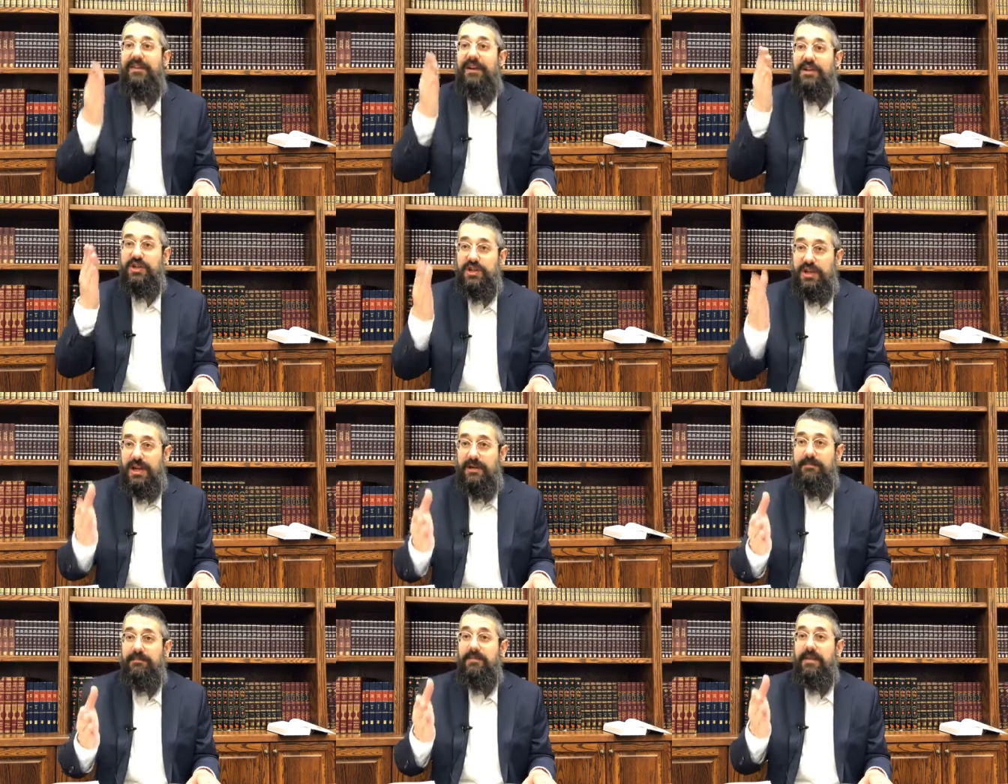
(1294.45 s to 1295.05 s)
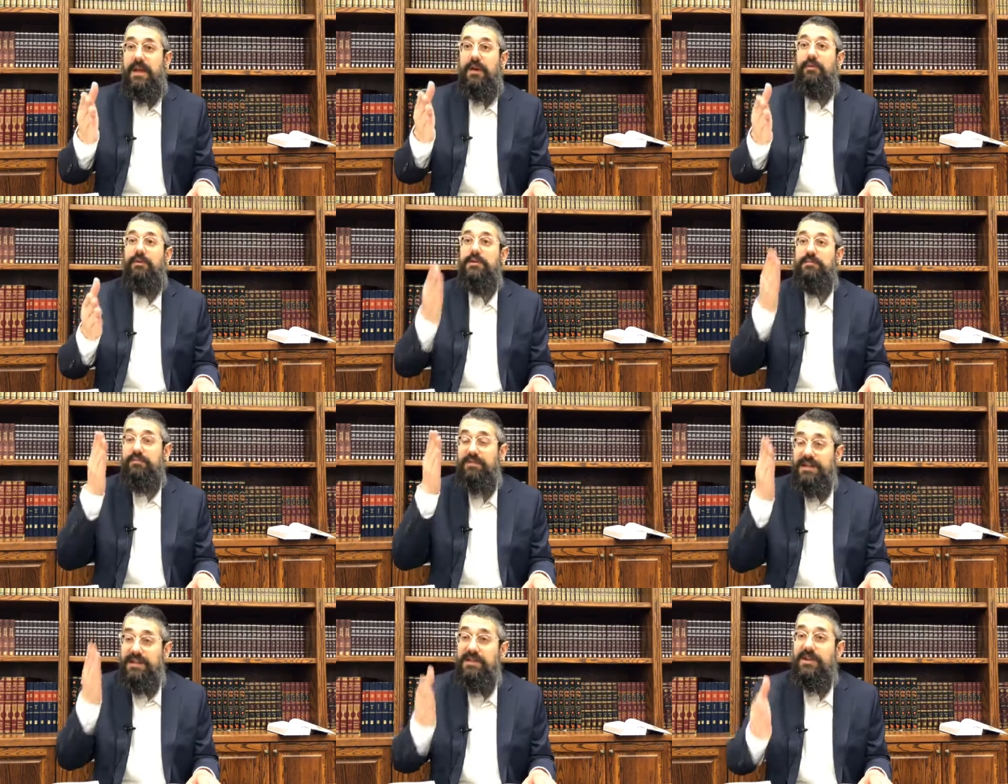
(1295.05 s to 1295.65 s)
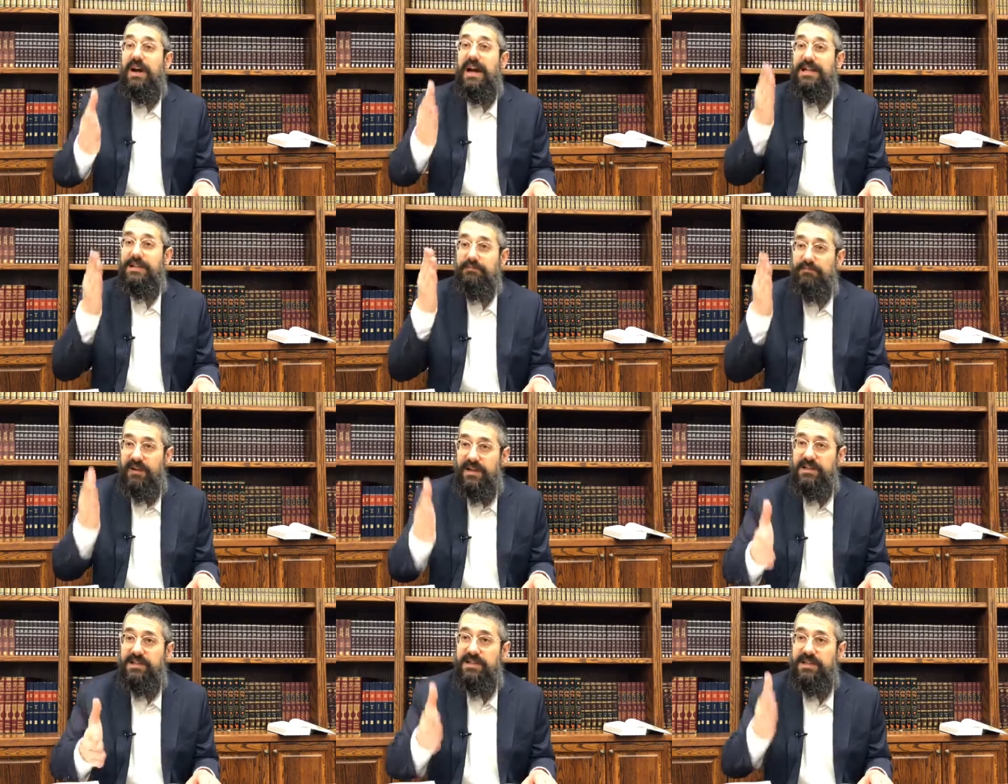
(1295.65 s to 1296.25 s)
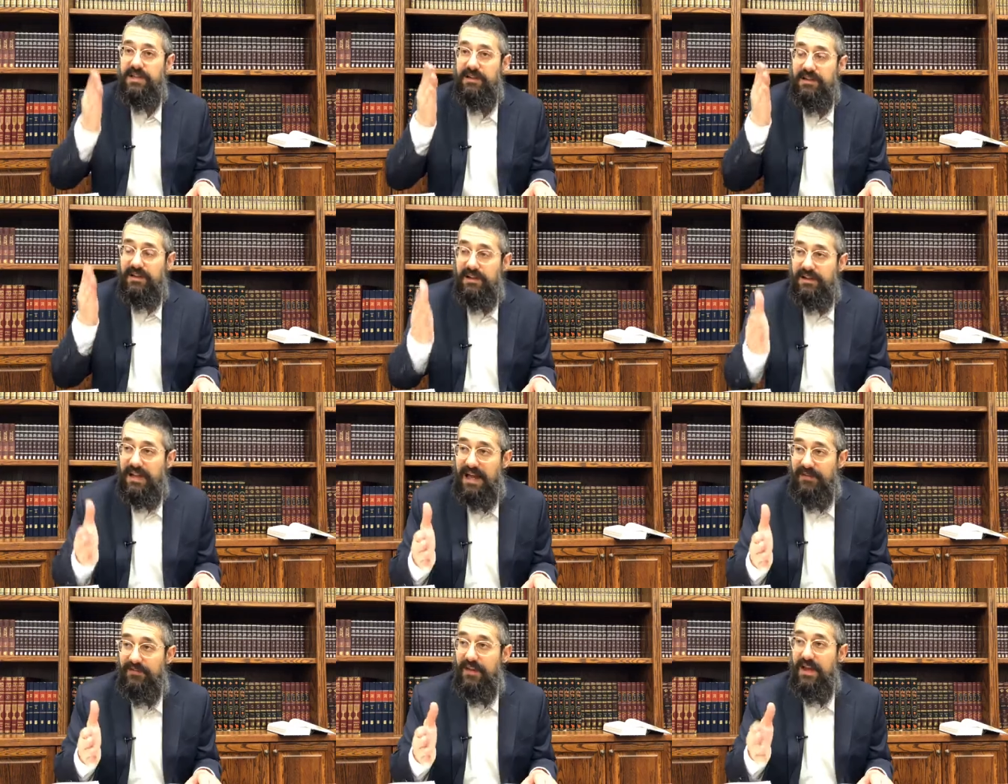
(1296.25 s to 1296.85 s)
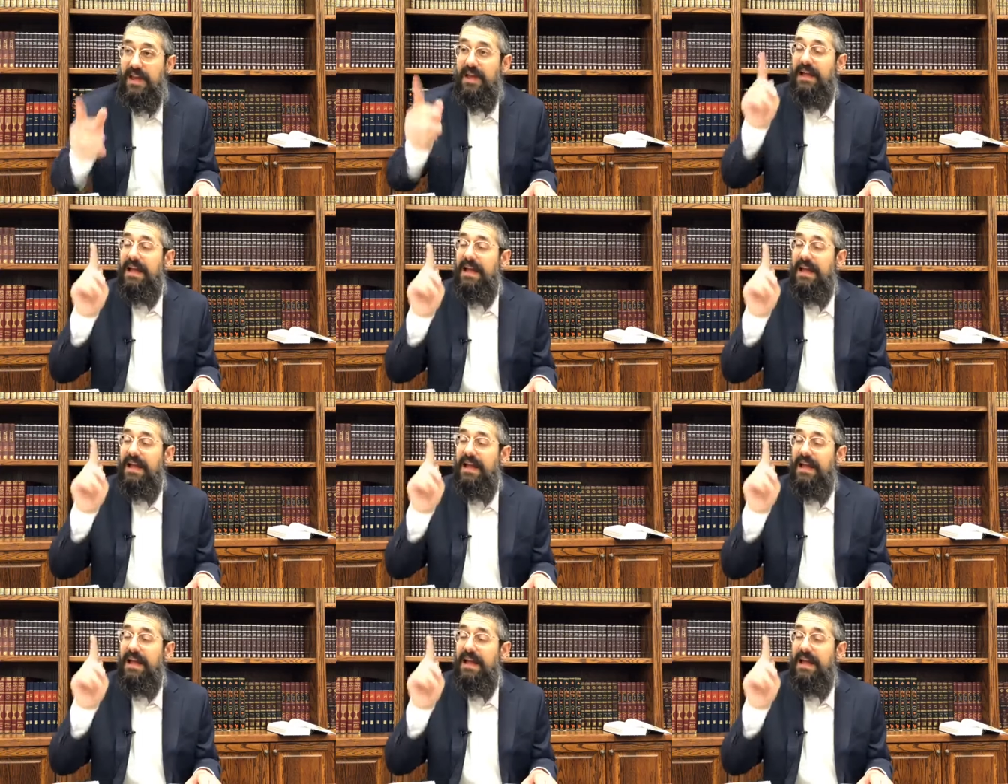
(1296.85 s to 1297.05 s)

Hashem, which brings God's presence into your life,